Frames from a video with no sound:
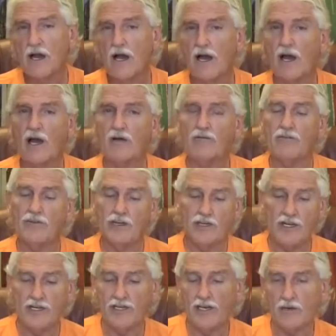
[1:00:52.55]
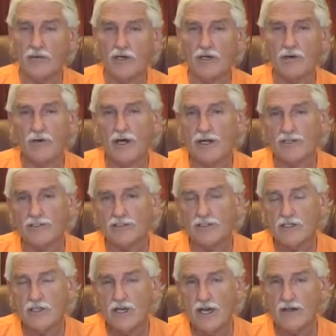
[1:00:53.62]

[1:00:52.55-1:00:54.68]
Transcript: the need to get rid of waste.